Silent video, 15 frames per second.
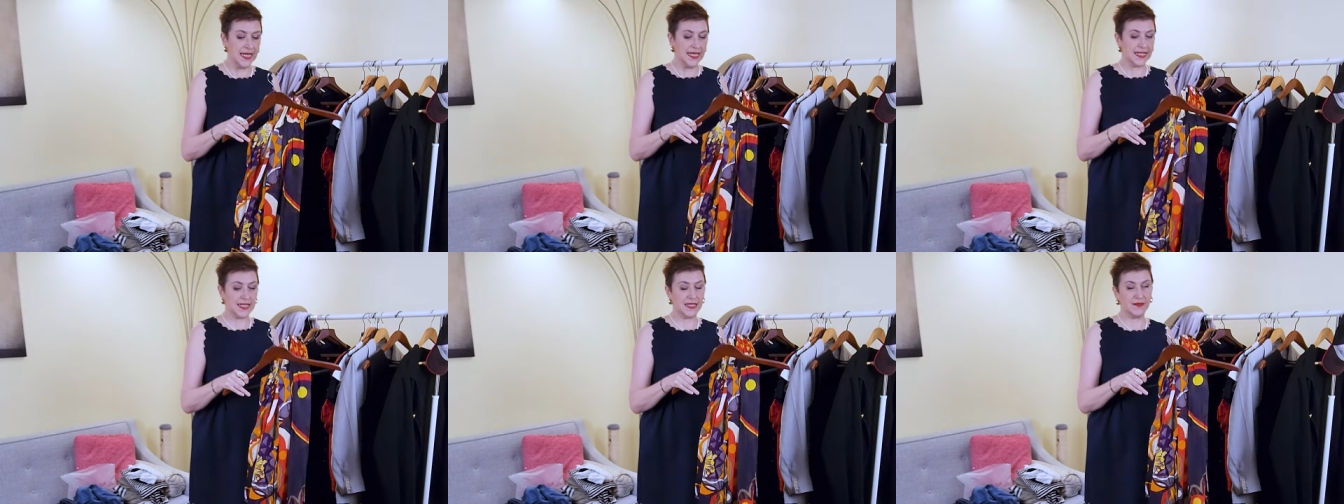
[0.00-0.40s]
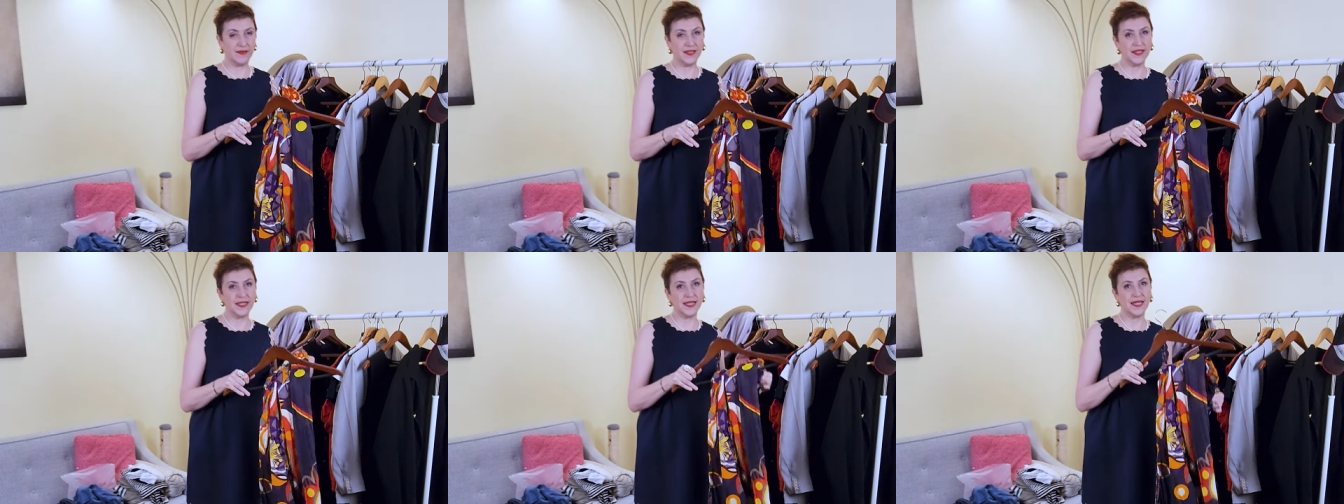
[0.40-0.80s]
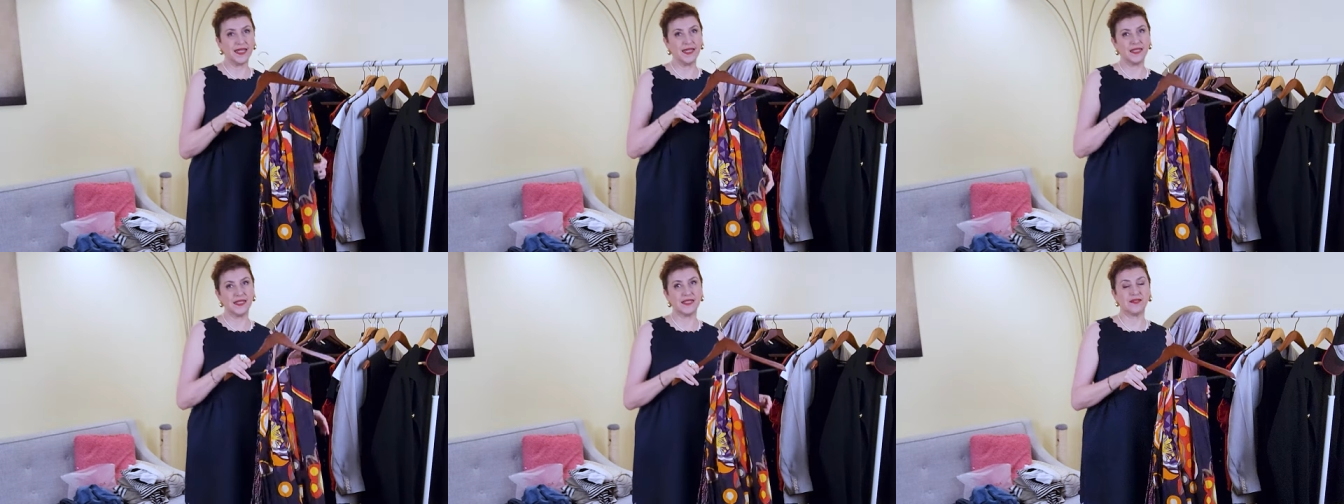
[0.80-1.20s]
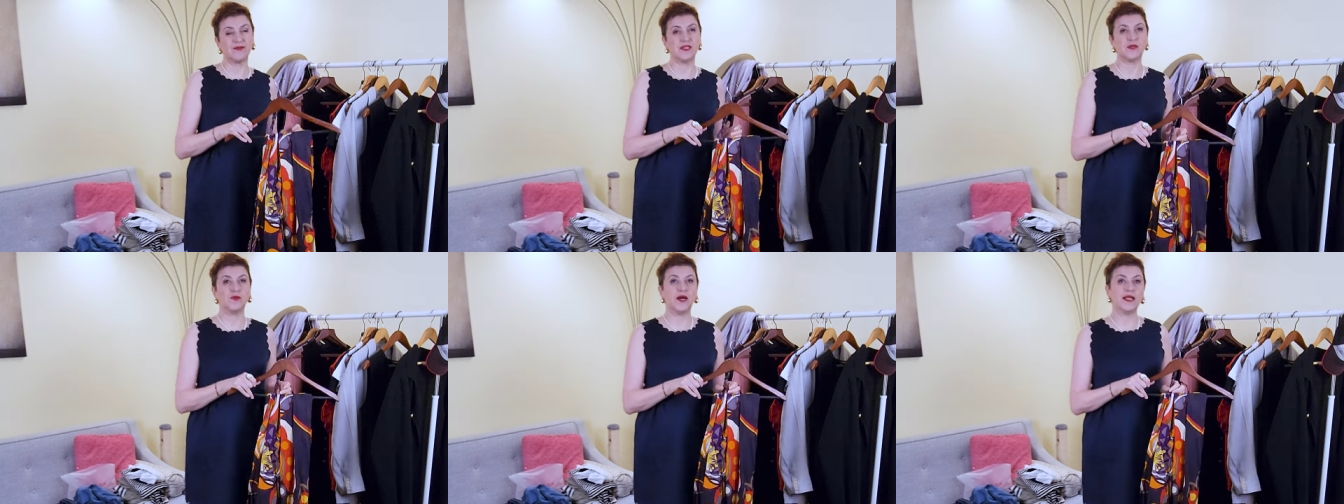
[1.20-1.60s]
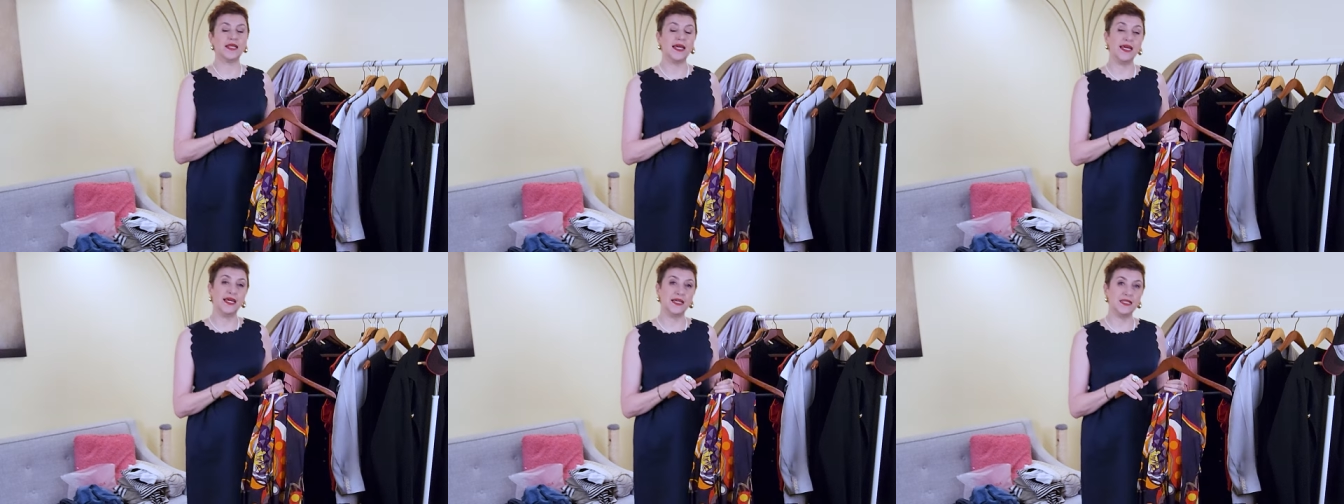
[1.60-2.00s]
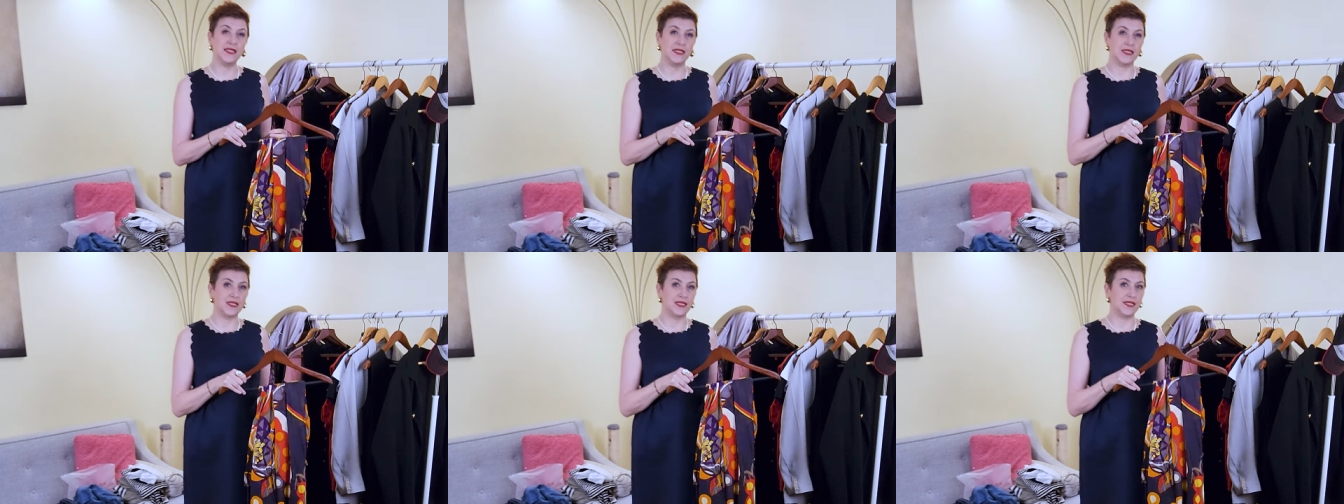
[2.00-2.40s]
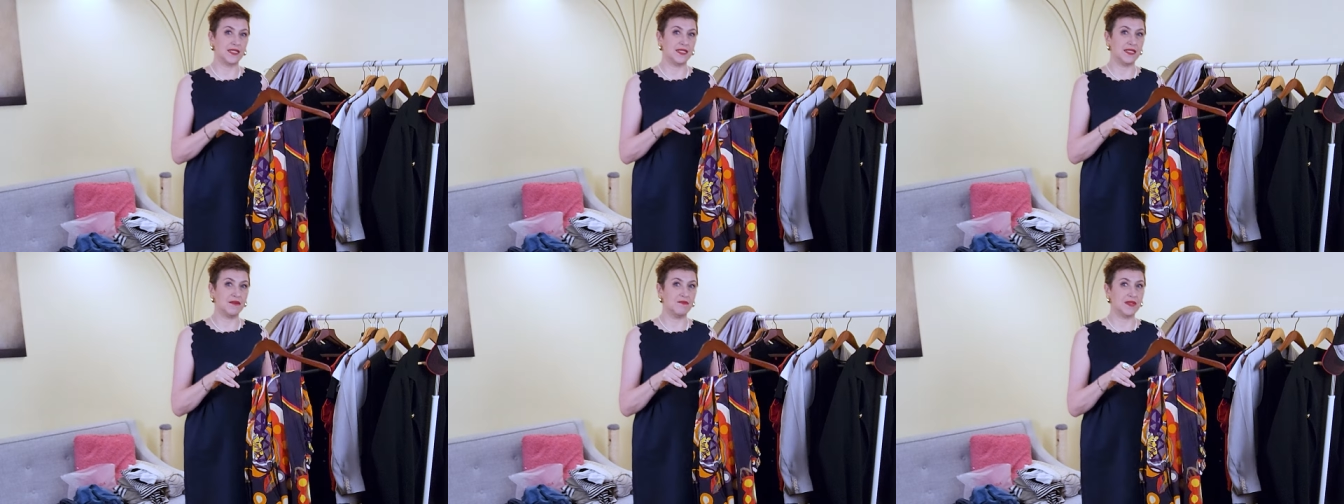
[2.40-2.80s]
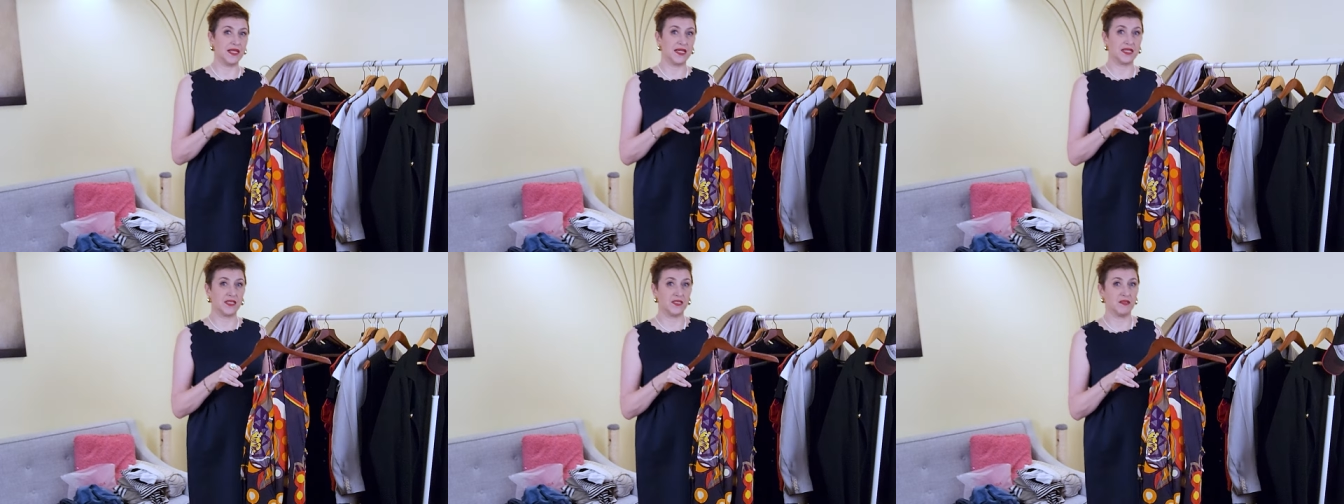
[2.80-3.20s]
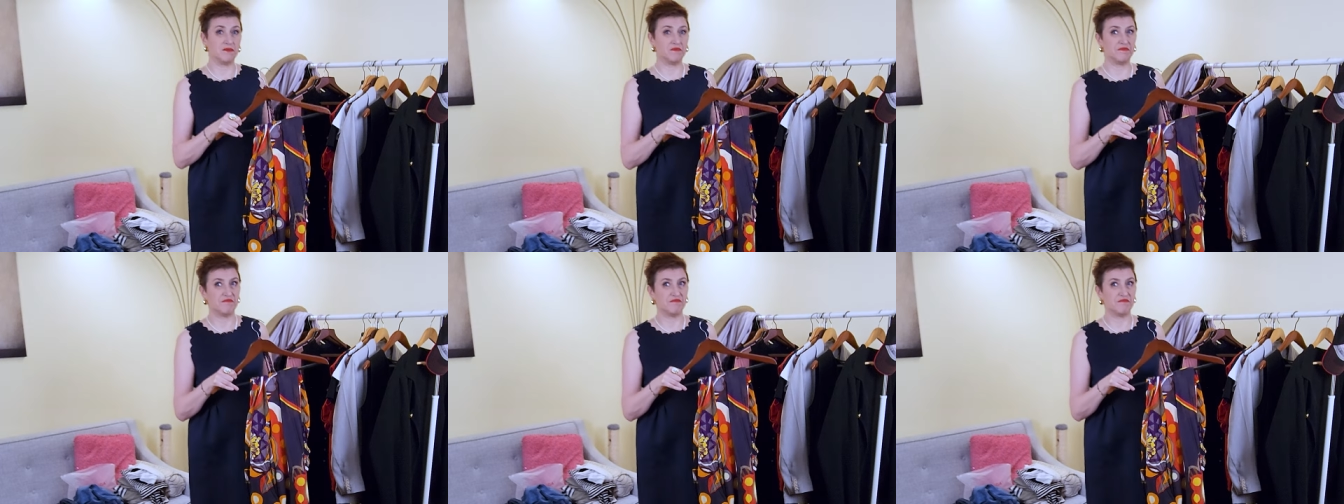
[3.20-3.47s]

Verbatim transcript: seven days with one hand it seemed like a